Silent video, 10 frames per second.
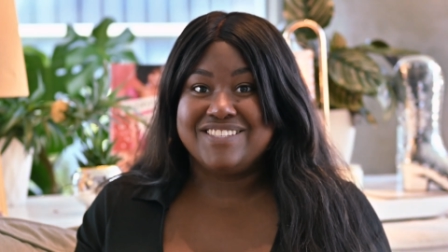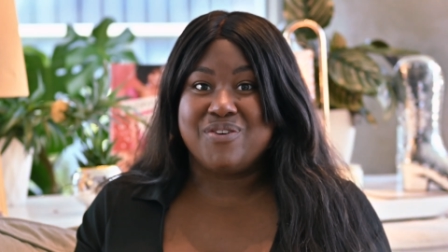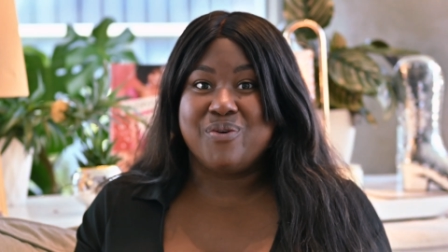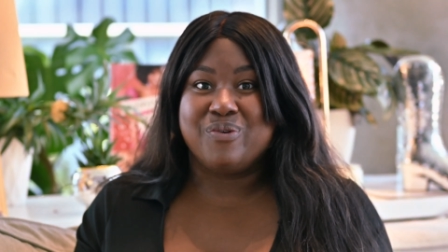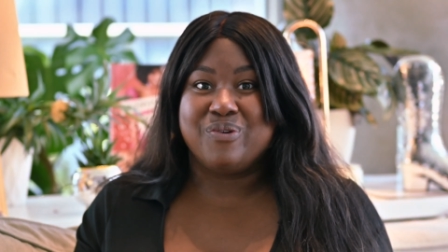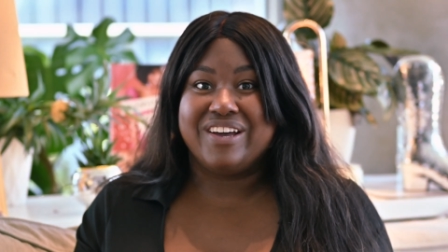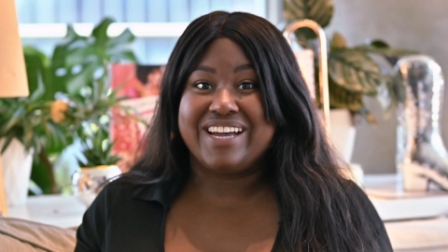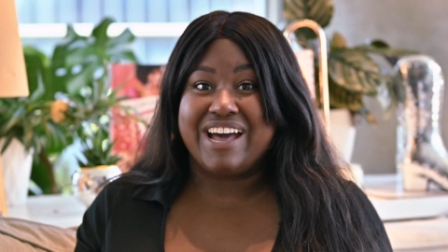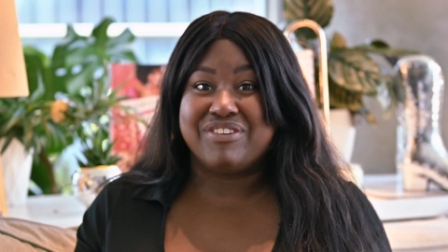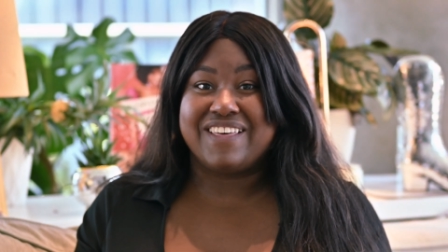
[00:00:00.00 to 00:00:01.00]
So
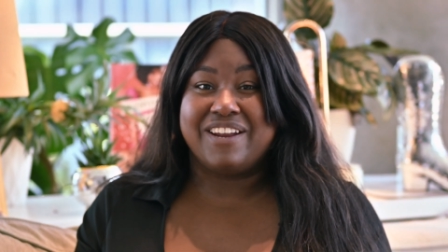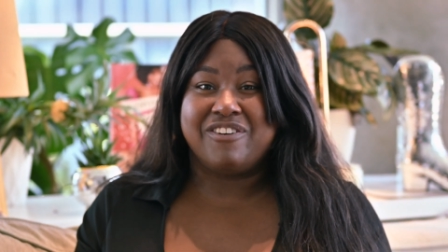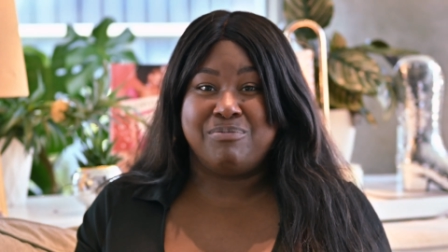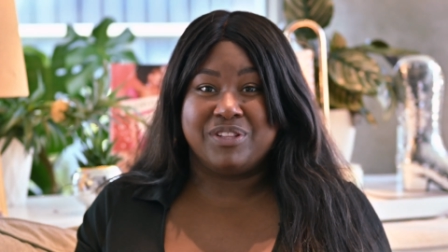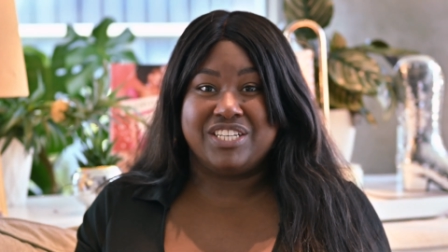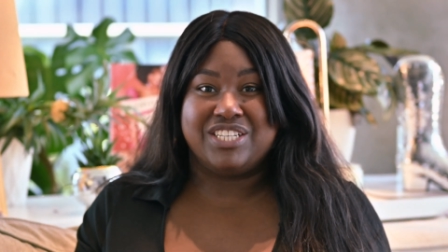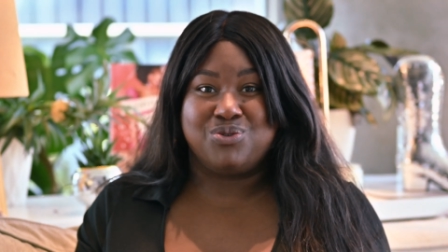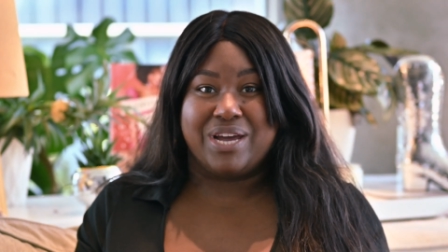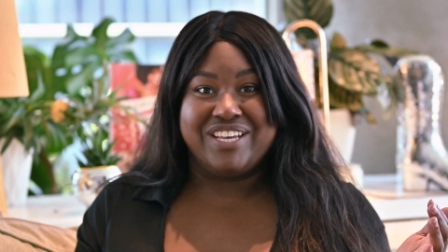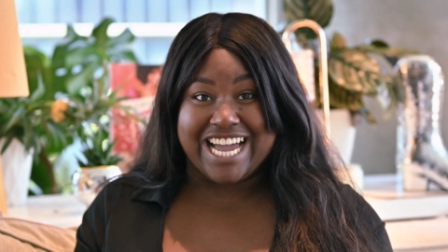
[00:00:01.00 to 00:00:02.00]
having that ability
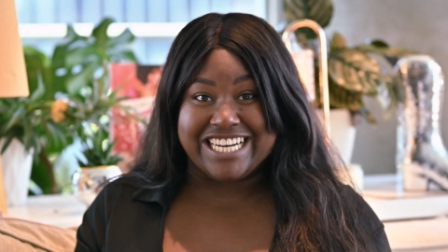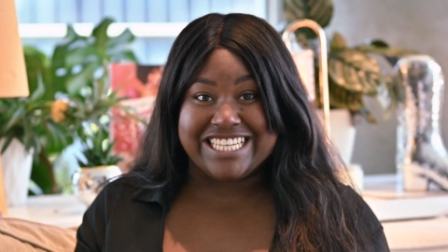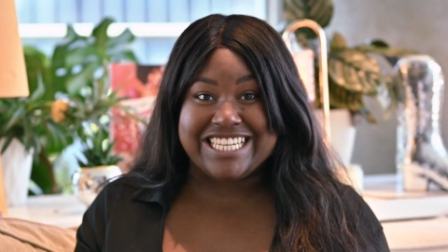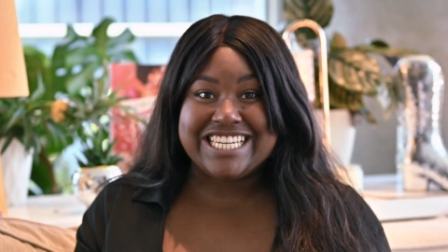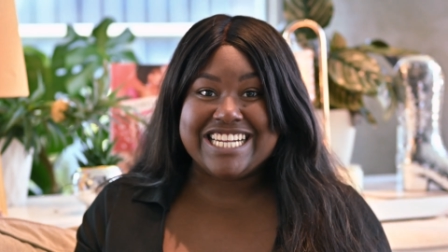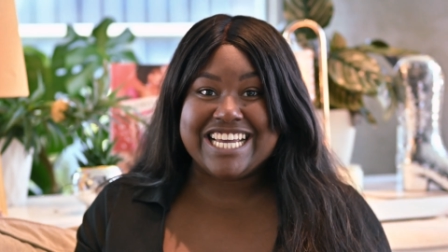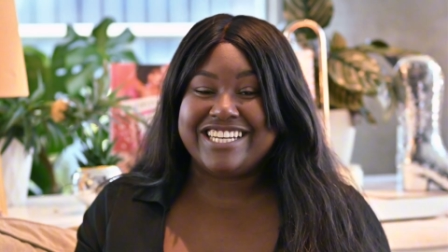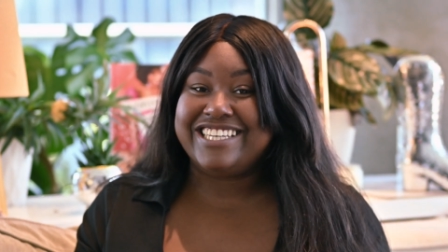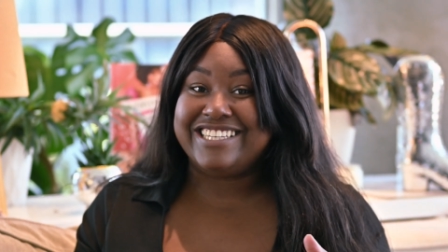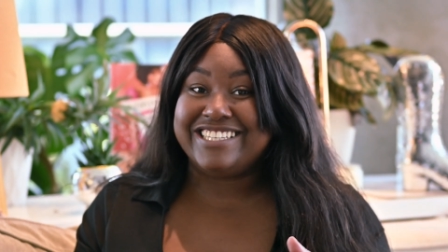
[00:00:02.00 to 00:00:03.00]
to glide in
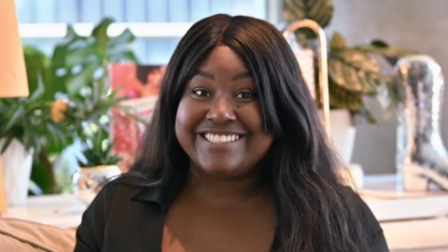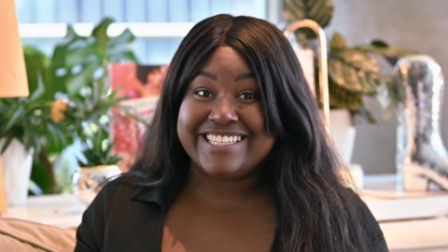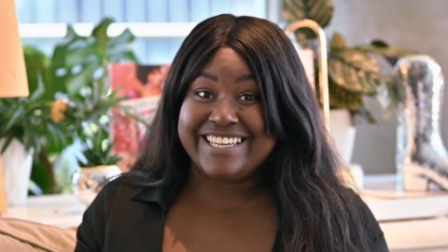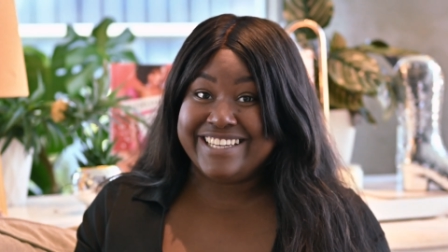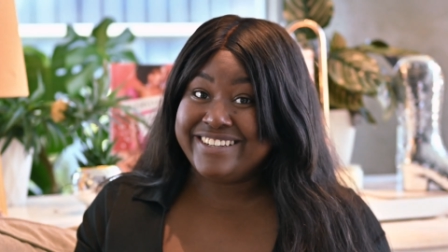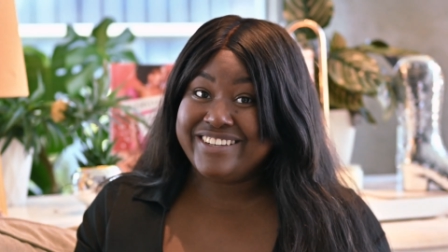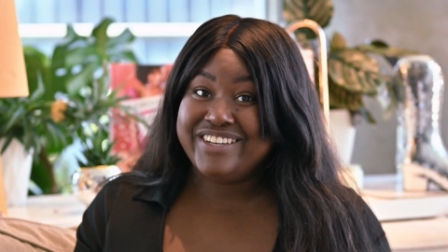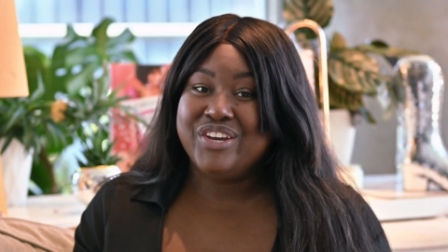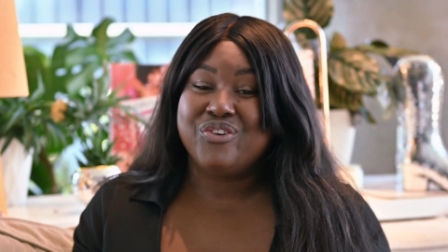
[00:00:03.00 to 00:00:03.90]
and ease in